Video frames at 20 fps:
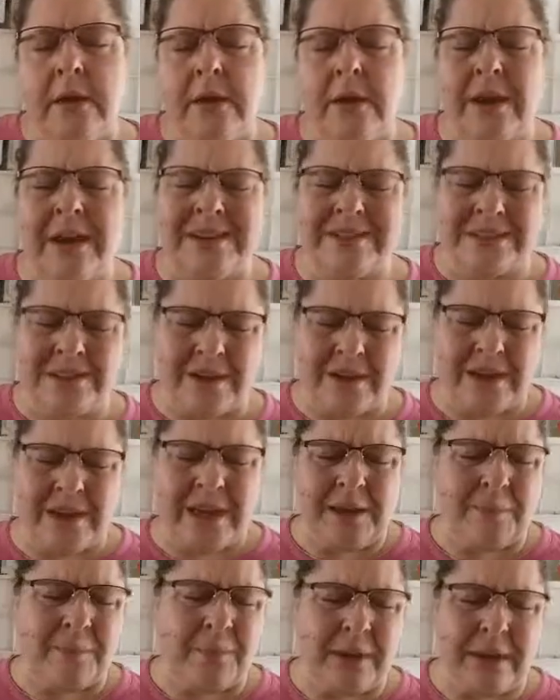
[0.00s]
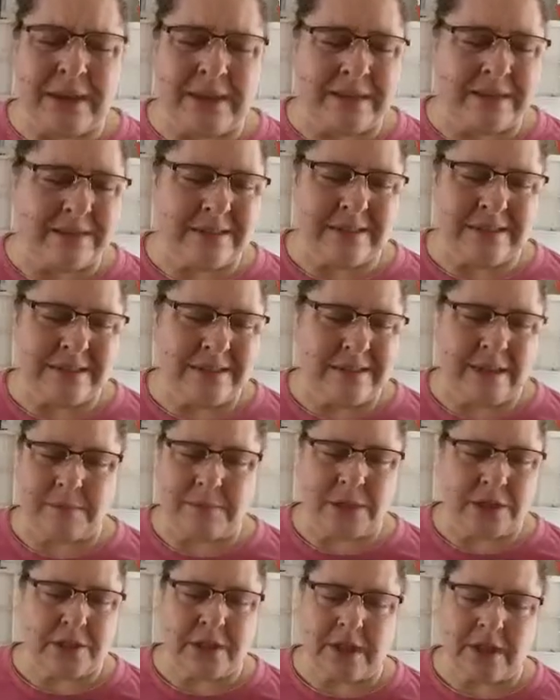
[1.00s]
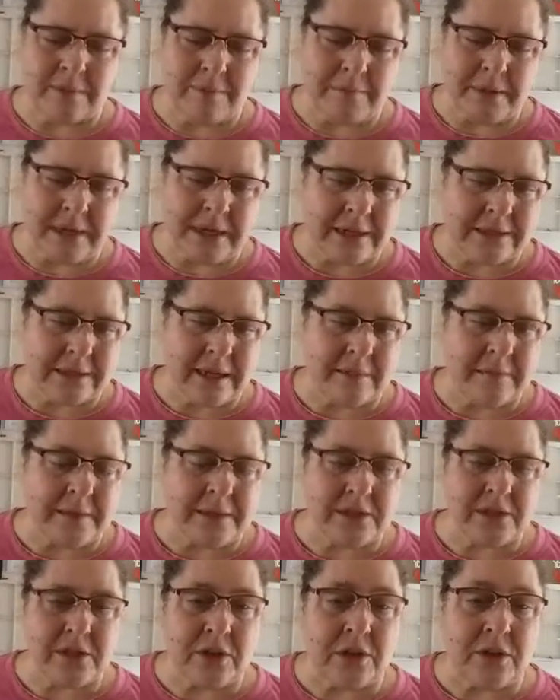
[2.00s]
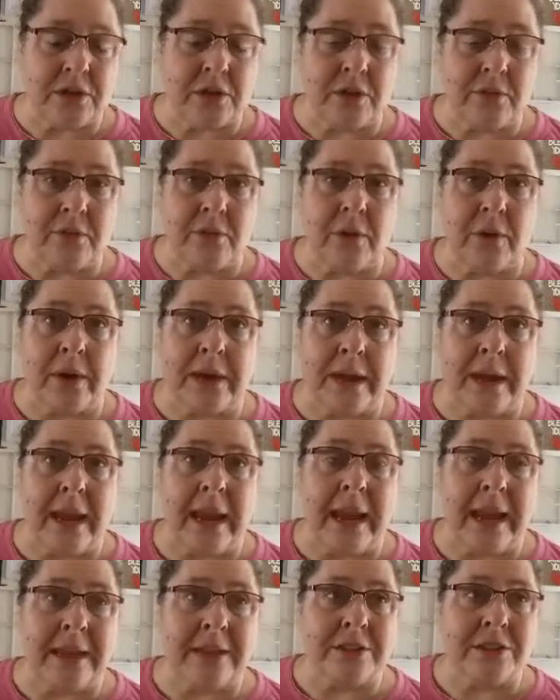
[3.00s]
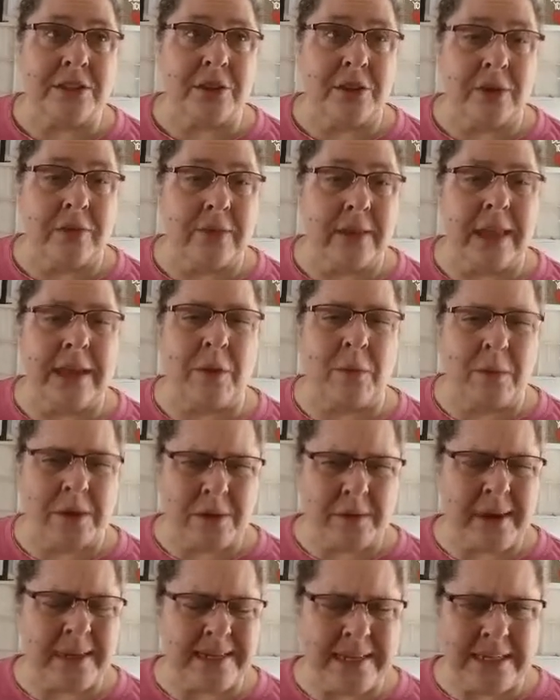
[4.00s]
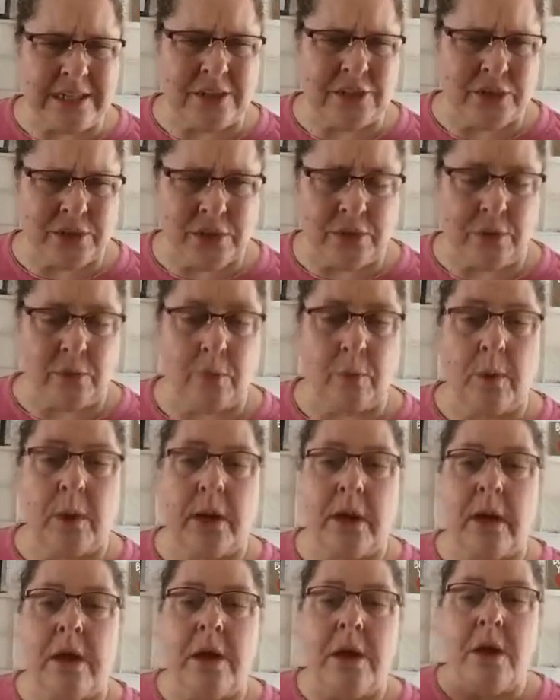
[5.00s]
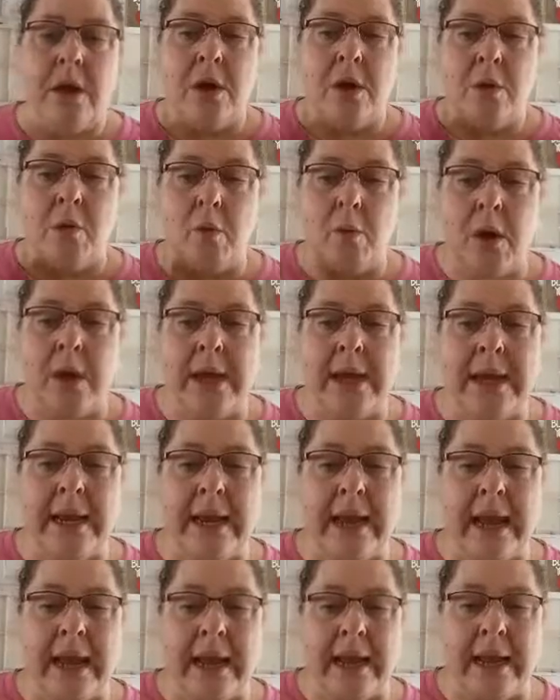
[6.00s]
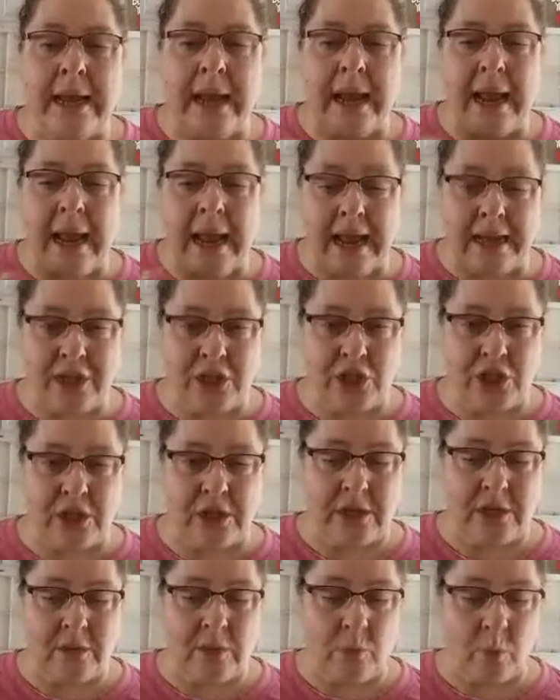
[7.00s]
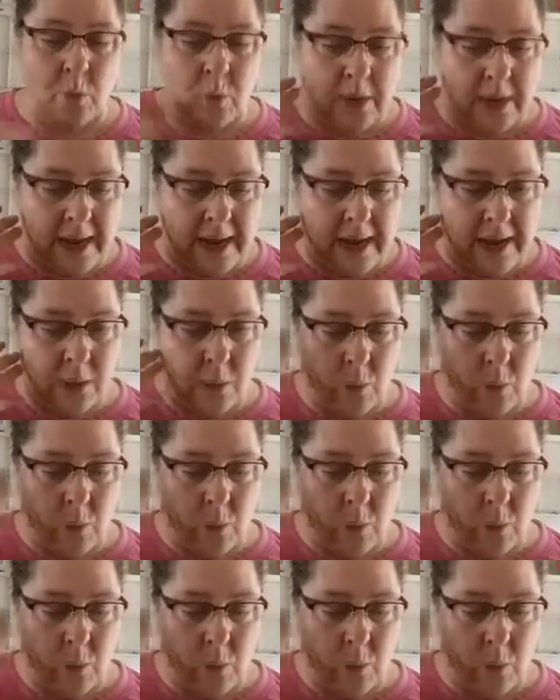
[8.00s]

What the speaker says: You guys know I keep bringing this subject up because I've been searching for an answer of like, what do I need to do? What action, what